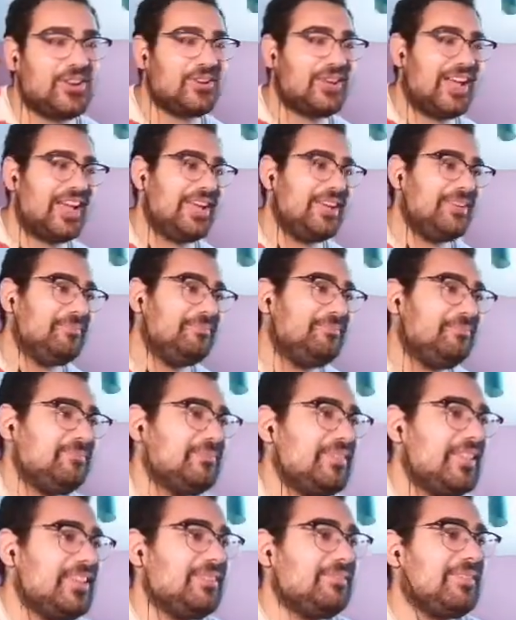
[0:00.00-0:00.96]
Okay.
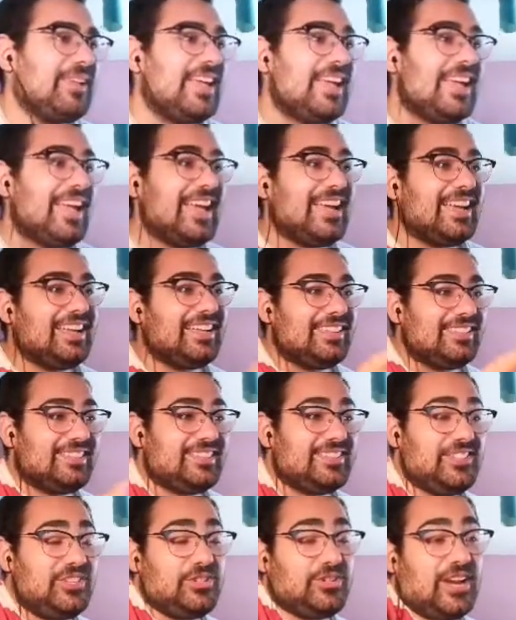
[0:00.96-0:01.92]

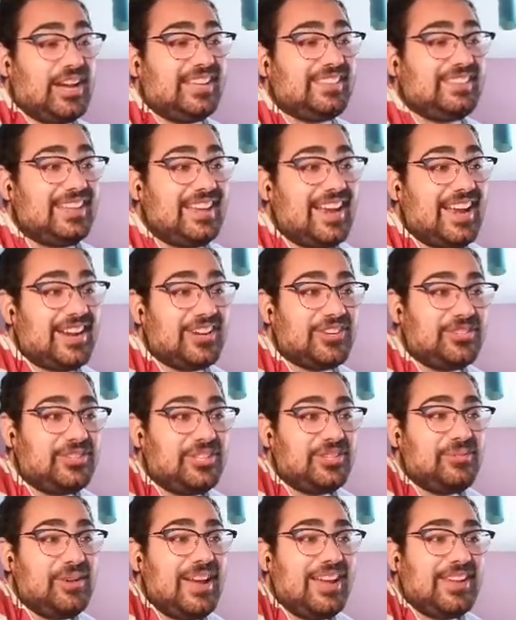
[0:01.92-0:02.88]
You guys are
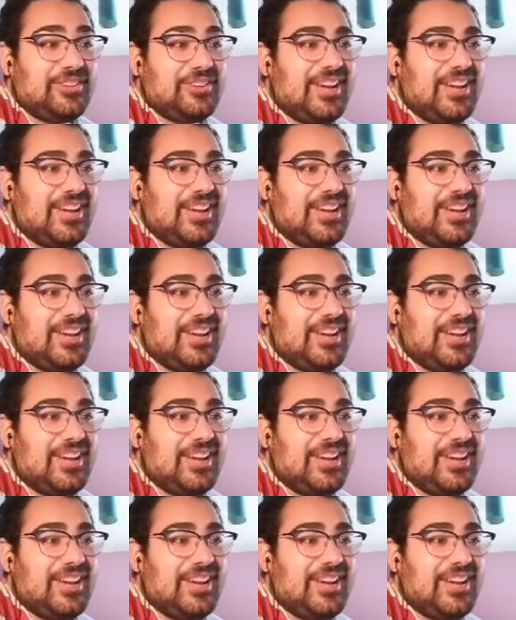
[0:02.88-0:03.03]
actually right.